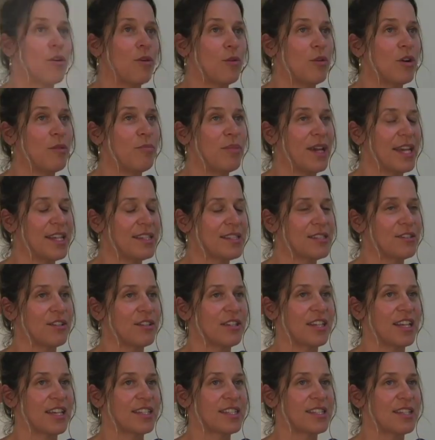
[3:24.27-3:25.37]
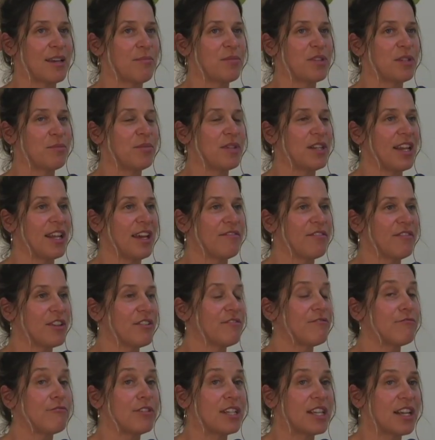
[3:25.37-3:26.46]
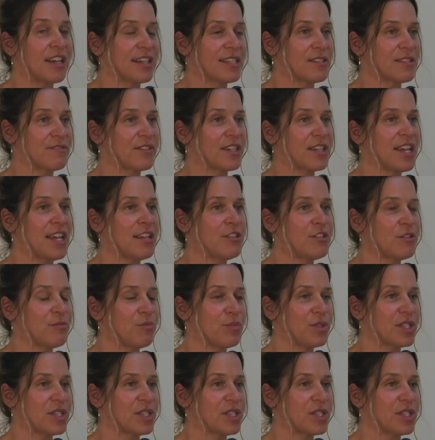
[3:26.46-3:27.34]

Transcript: or based on an acceptable level of reclassification